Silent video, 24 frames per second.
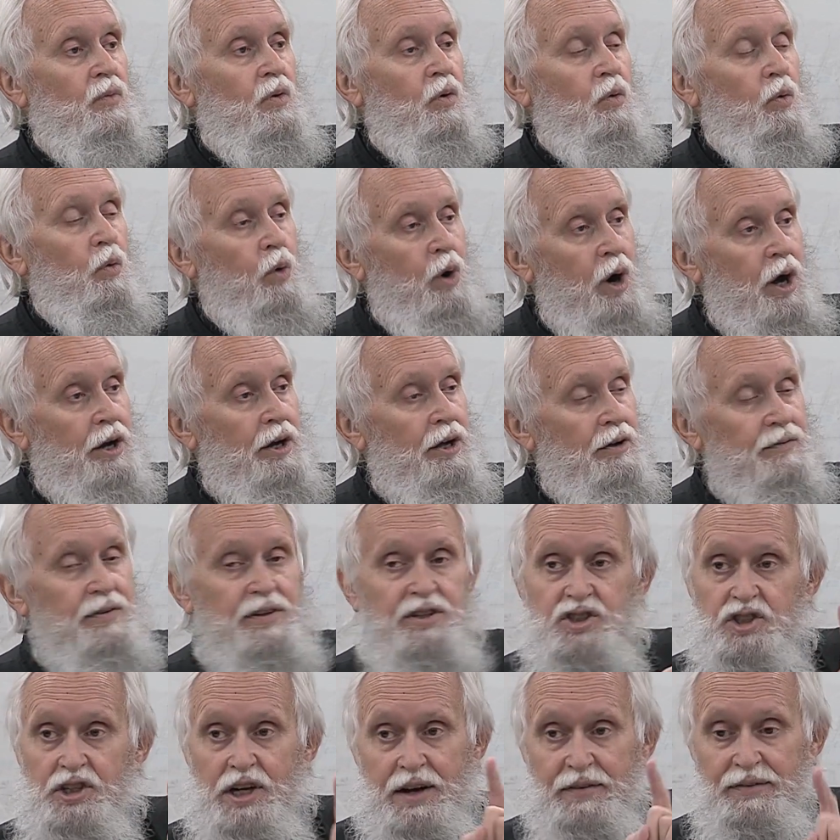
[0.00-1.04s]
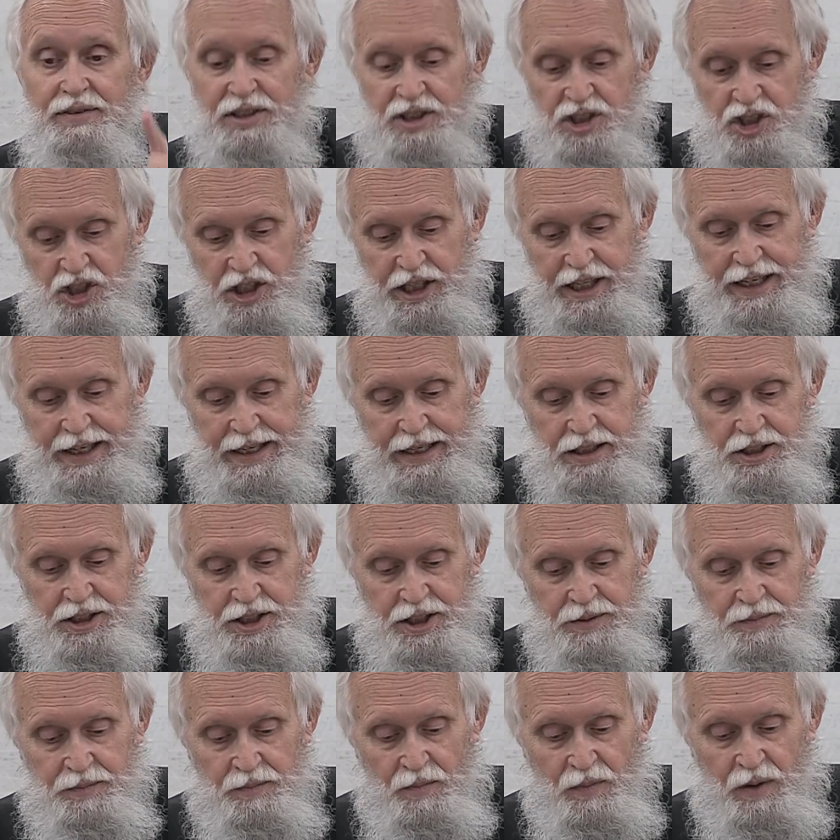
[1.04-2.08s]
one of the 7
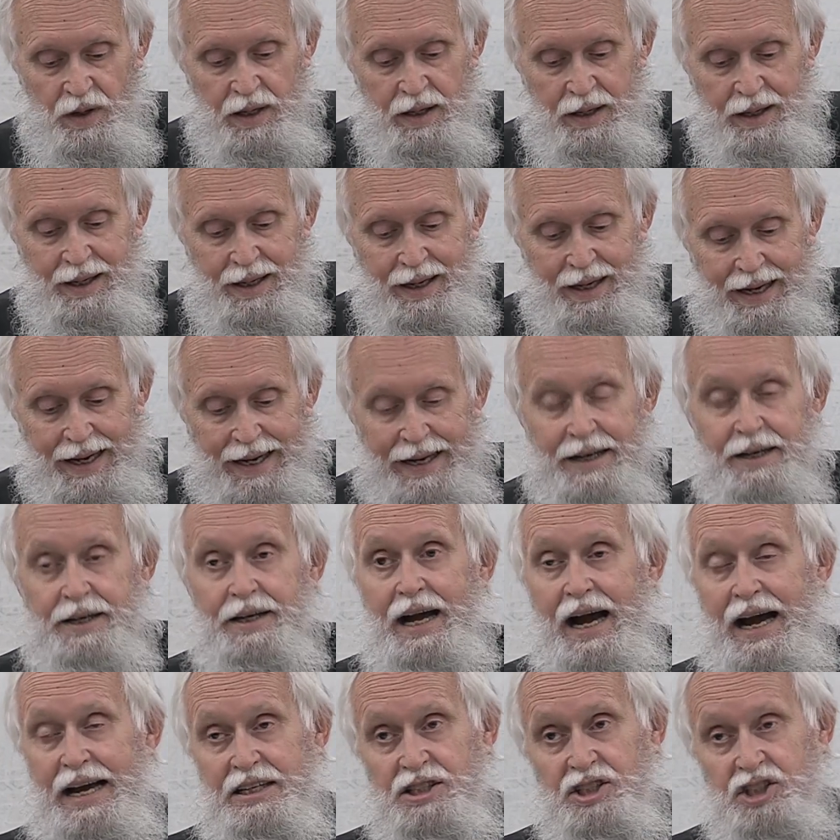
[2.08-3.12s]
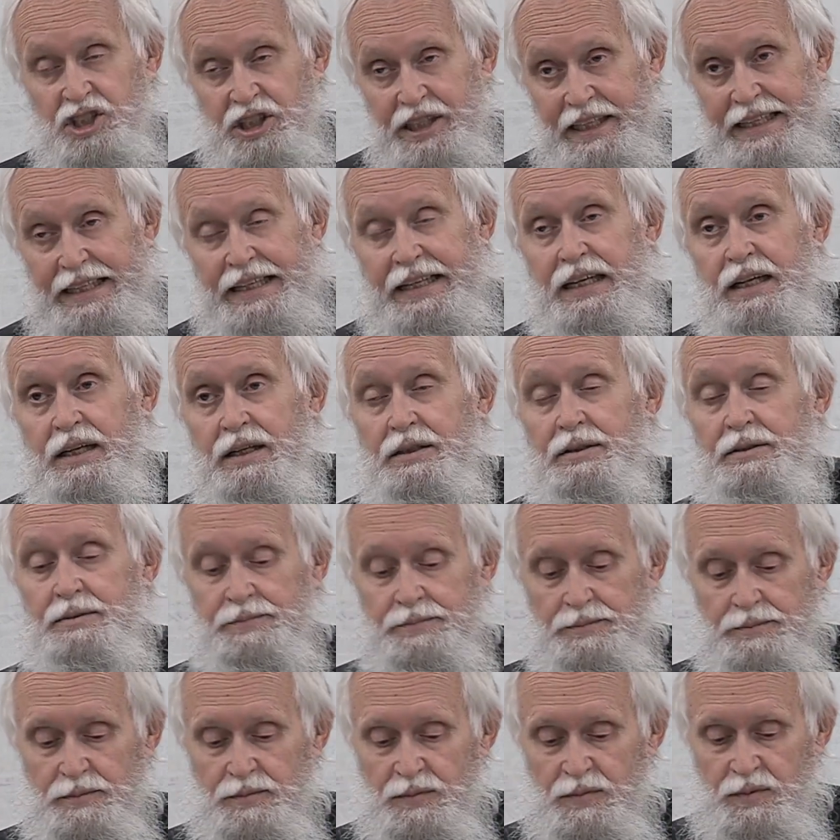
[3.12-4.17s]
cities, and Nicaea,
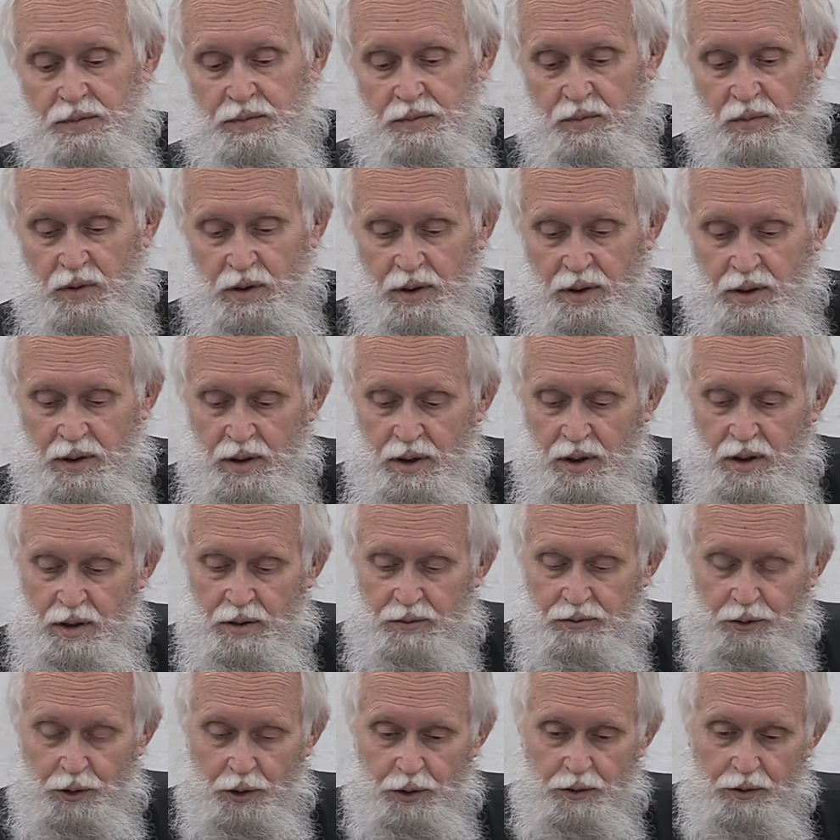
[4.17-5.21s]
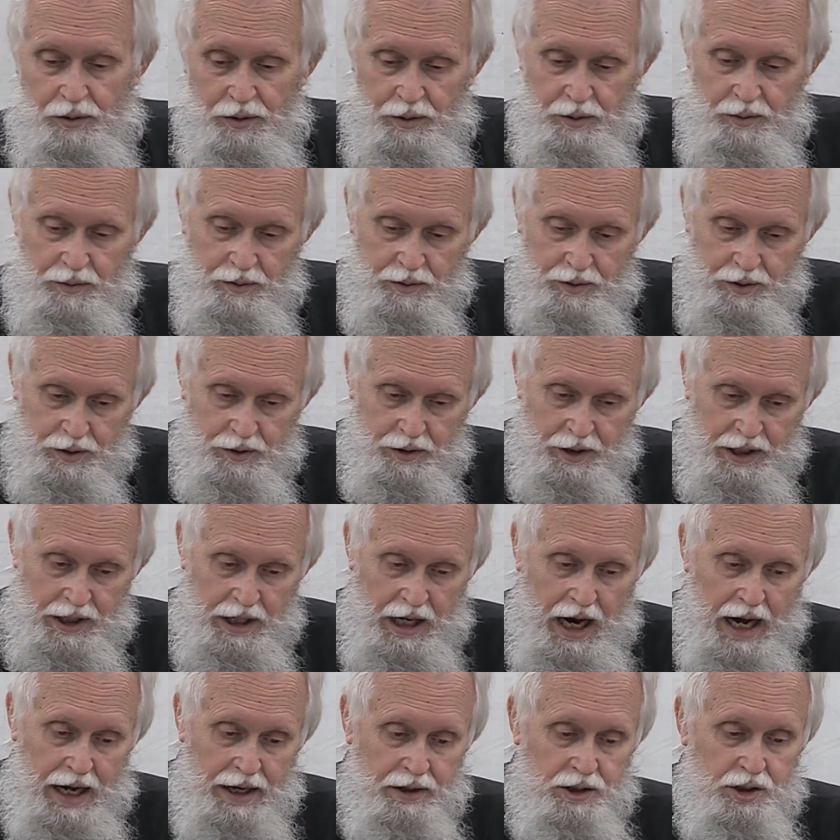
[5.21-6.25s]
for the
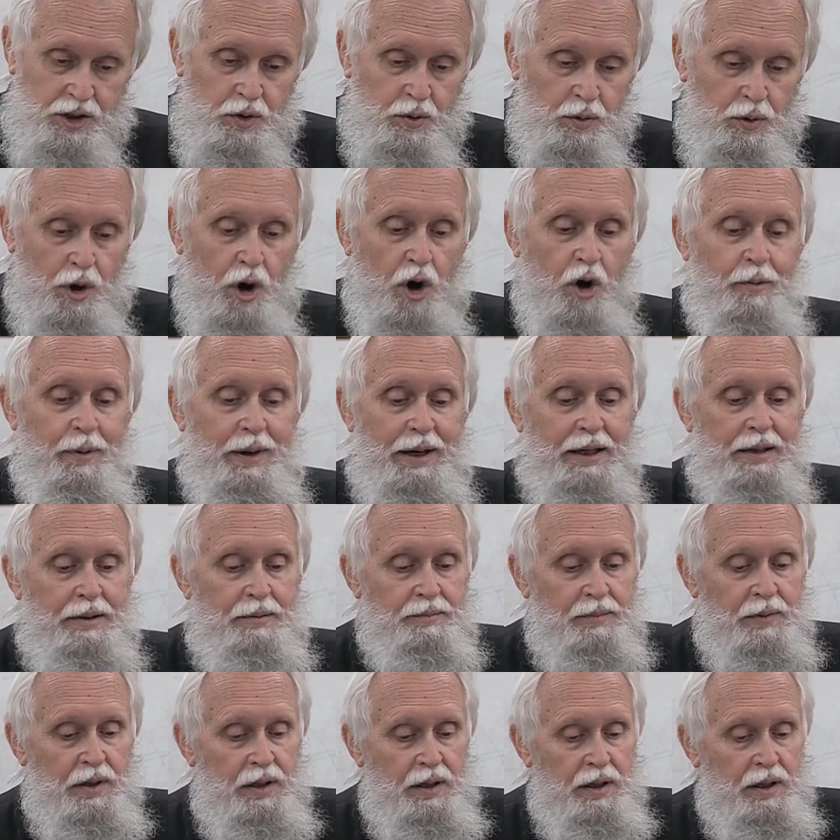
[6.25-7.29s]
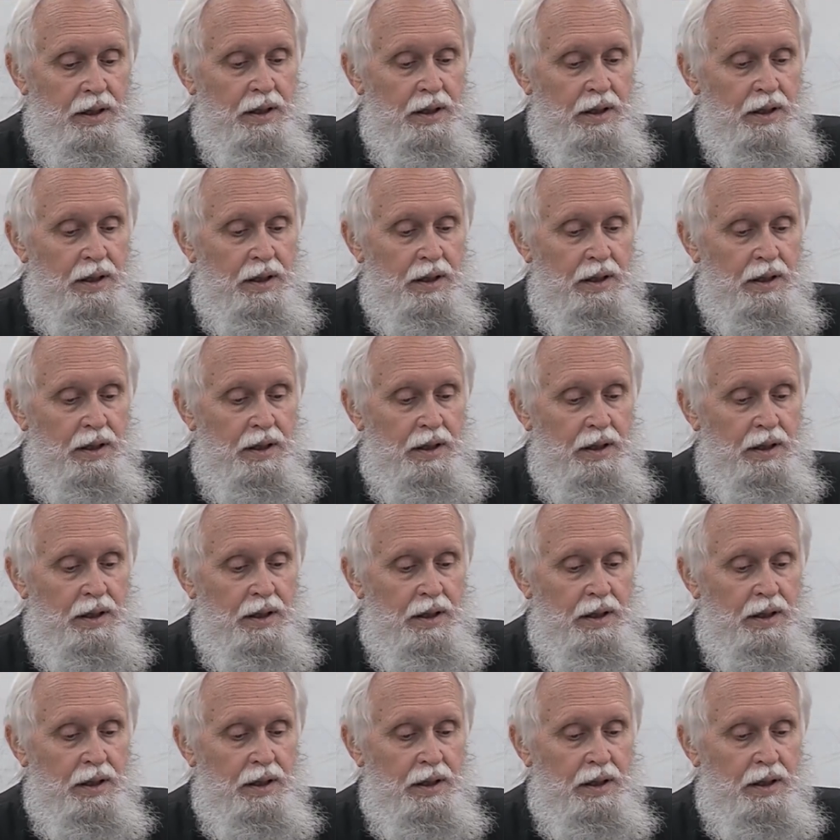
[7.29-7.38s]
goddess Roma,